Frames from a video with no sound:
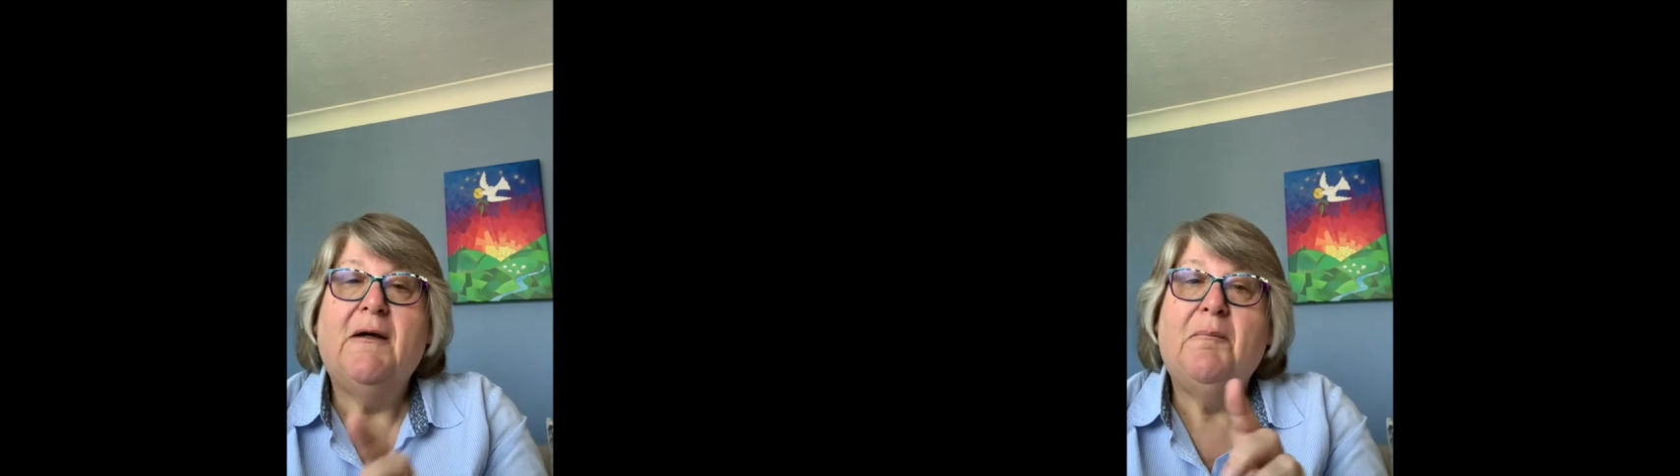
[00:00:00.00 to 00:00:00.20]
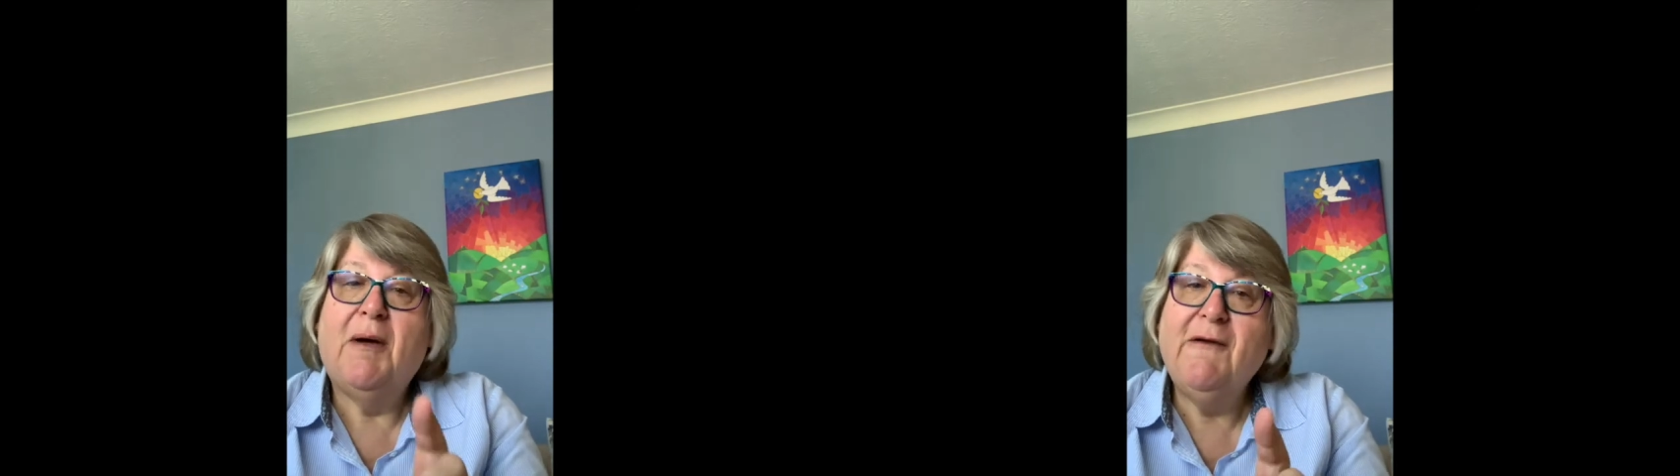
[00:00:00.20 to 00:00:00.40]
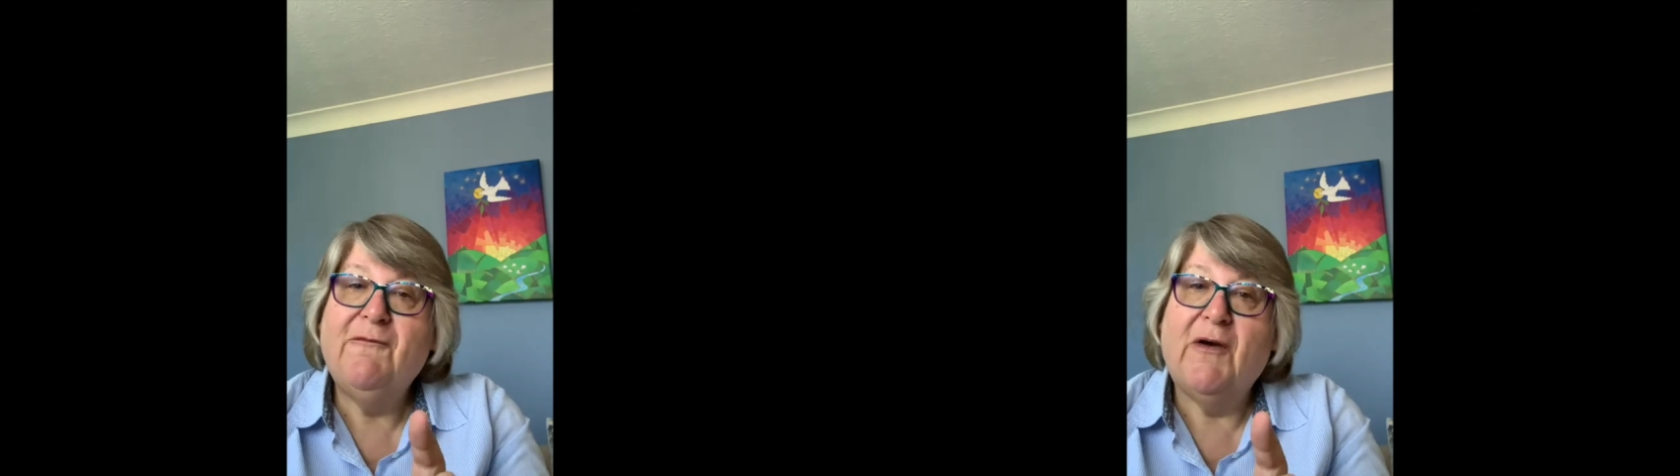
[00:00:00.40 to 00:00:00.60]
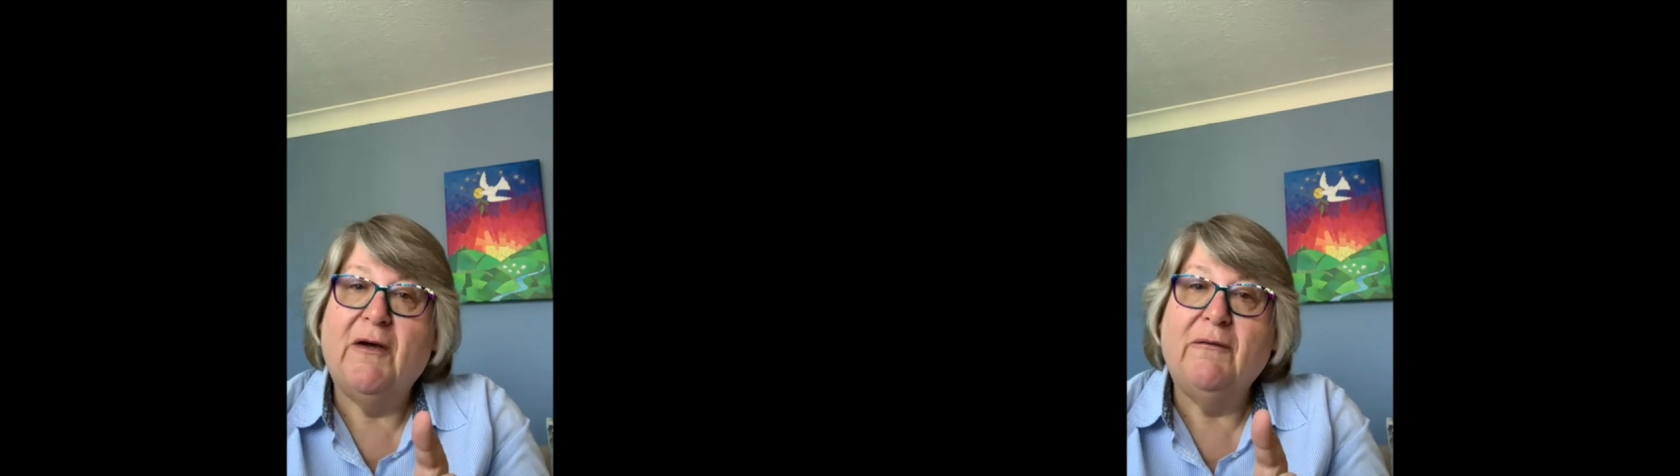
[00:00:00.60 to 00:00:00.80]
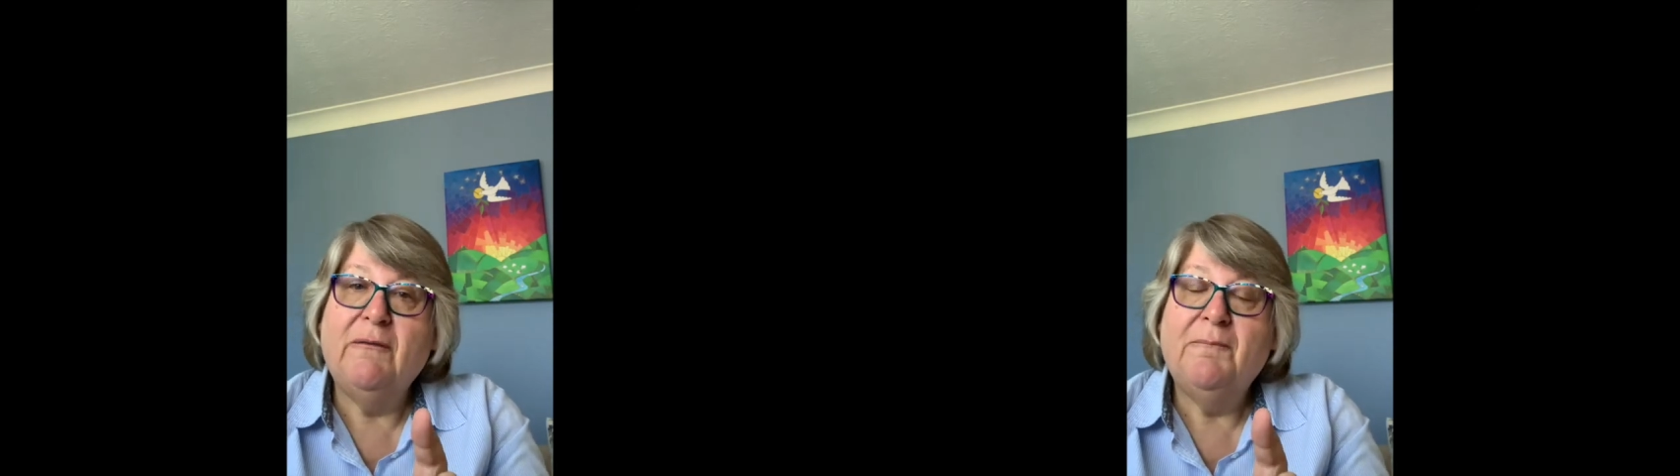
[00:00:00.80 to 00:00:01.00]
my
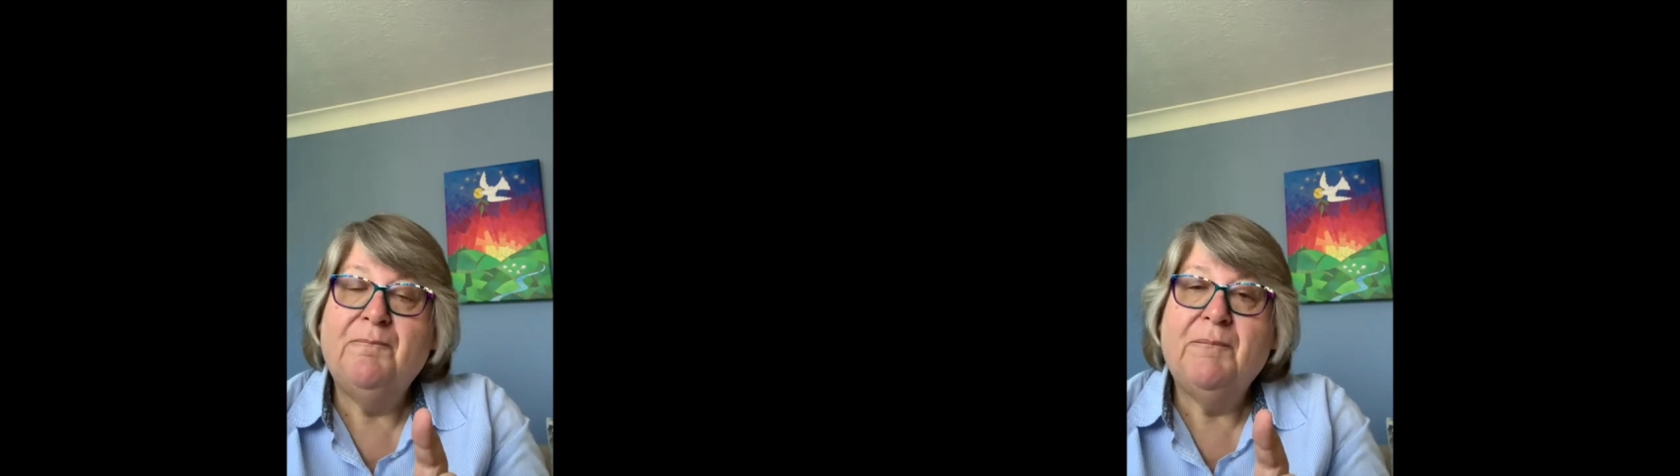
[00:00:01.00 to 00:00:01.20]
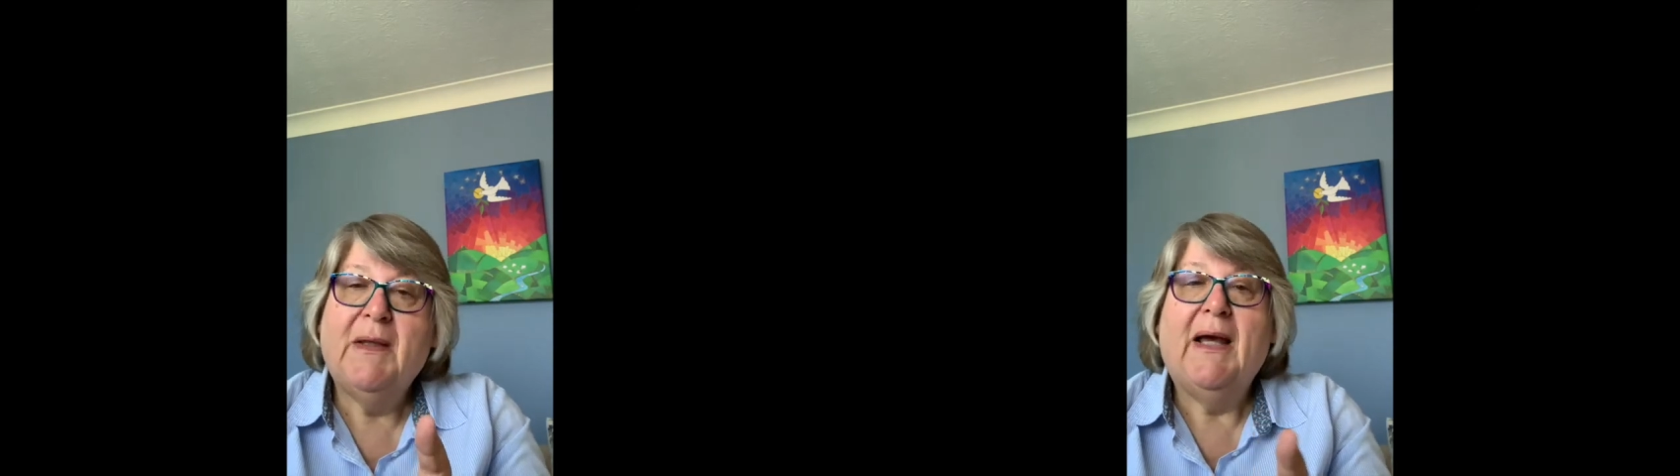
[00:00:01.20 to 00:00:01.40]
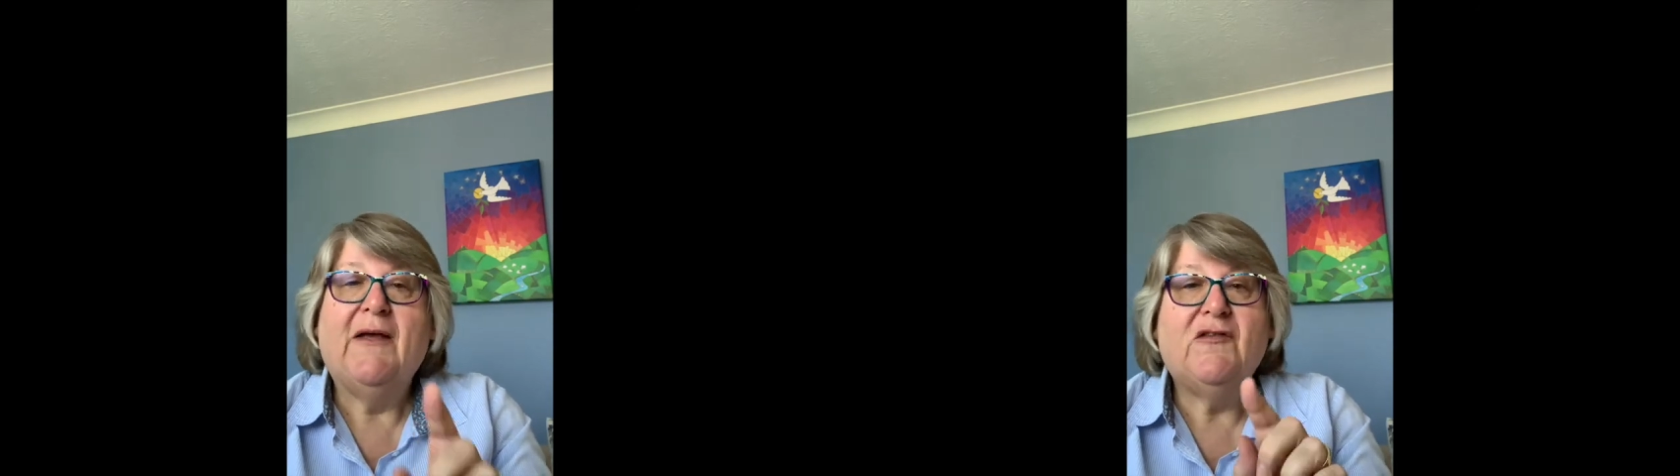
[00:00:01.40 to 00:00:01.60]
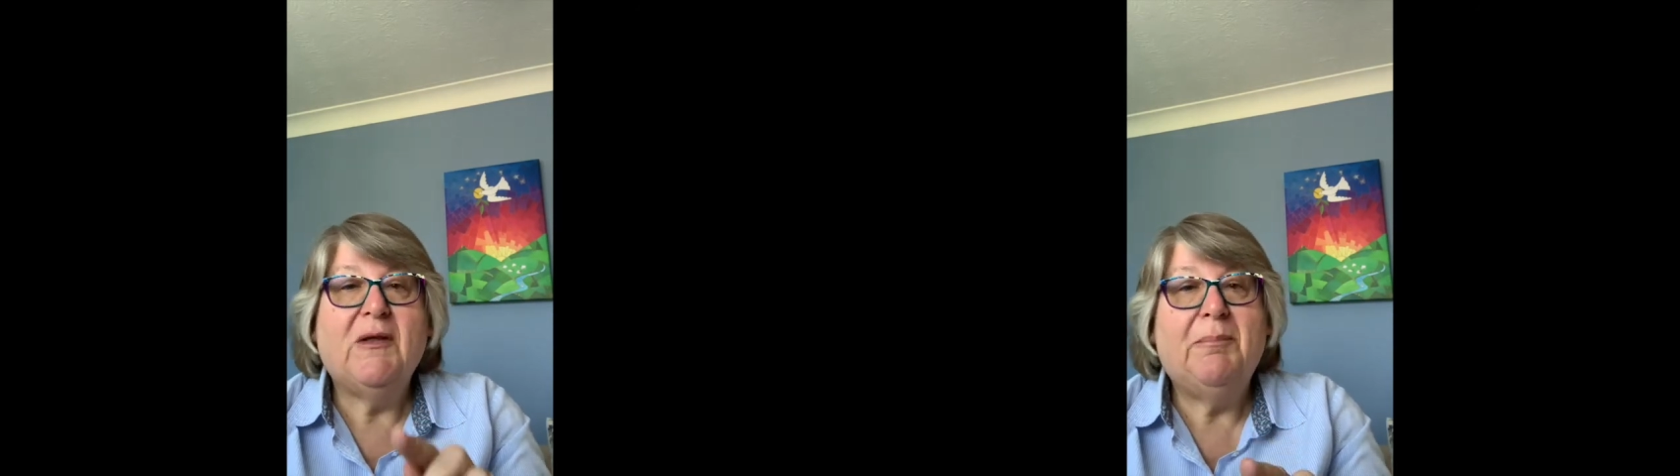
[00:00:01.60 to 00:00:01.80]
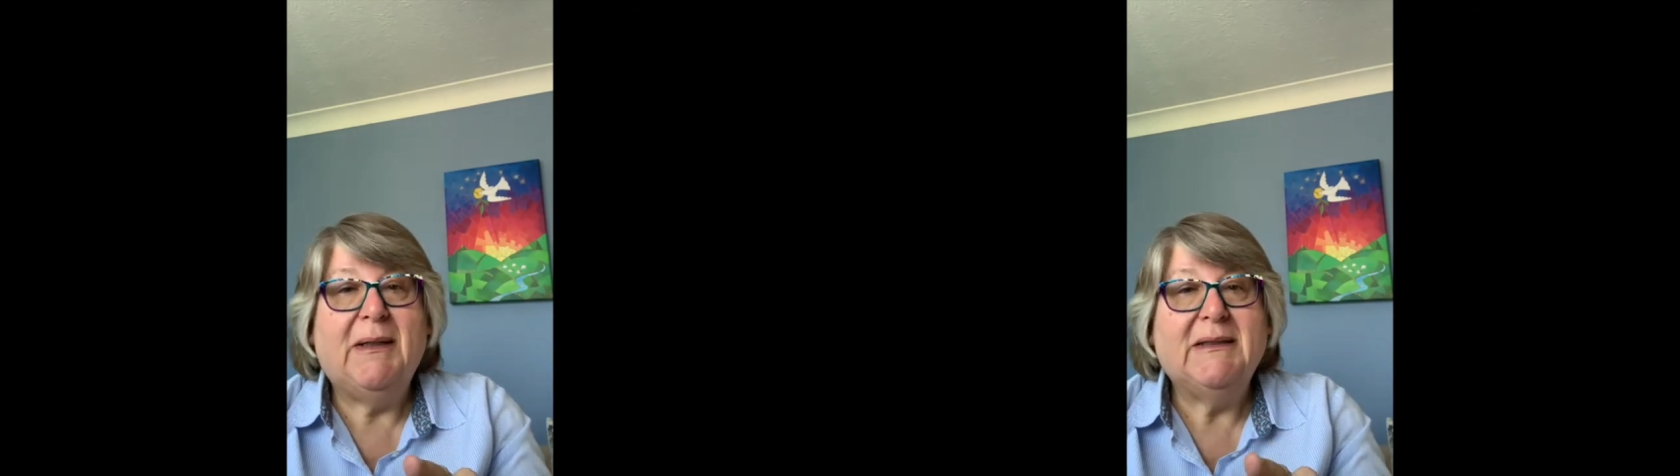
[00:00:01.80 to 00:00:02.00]
phone has
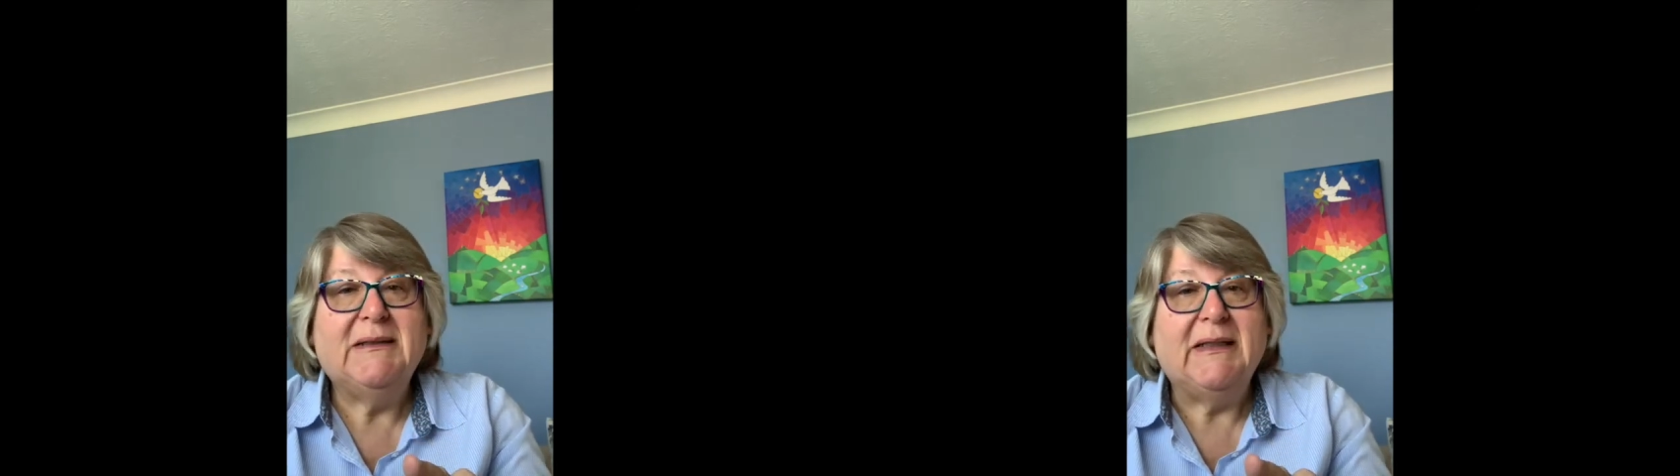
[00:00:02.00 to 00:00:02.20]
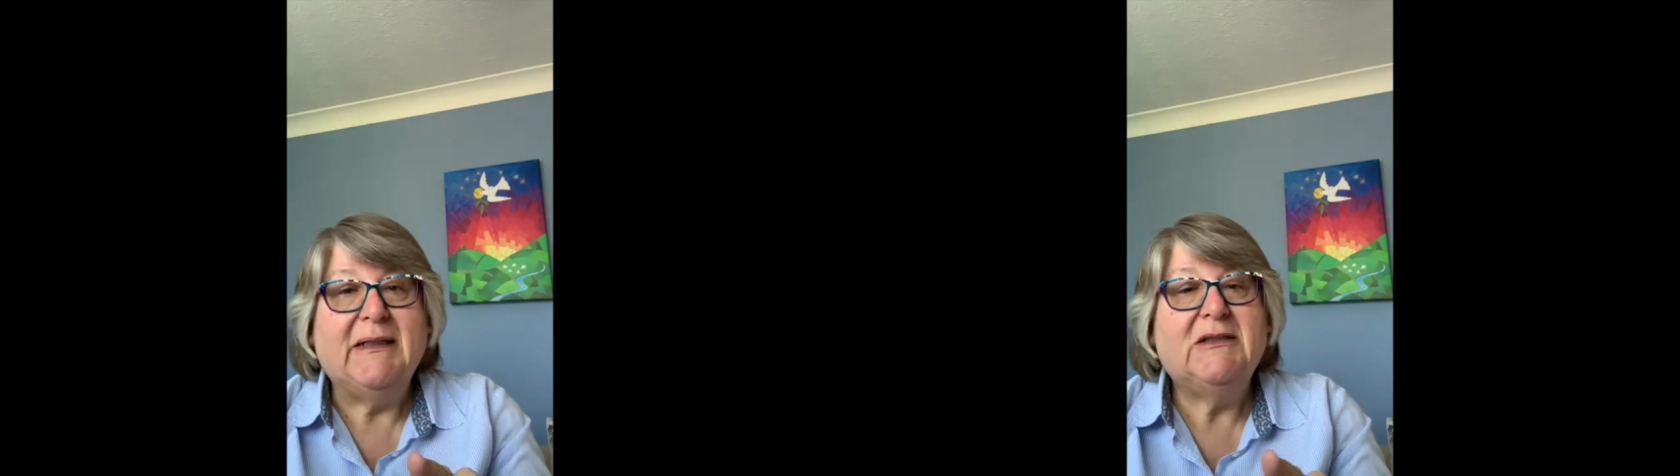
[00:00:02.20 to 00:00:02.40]
the ability